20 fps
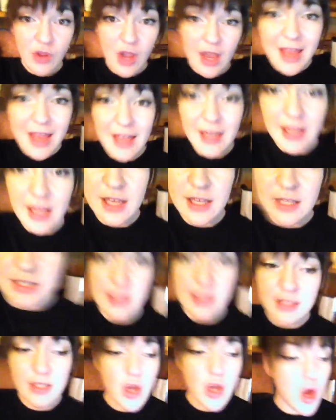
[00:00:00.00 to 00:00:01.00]
it
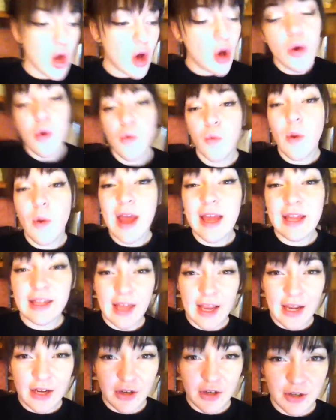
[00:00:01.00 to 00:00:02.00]
is way
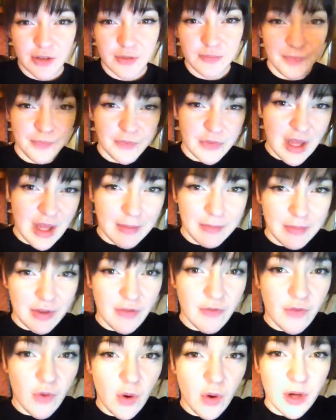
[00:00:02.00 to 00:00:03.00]
later than
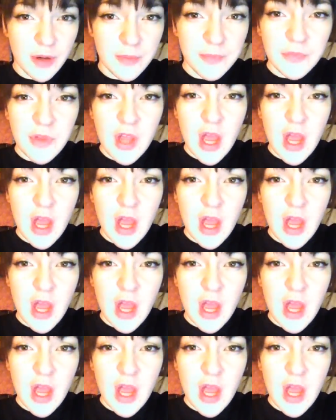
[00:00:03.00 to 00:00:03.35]
before.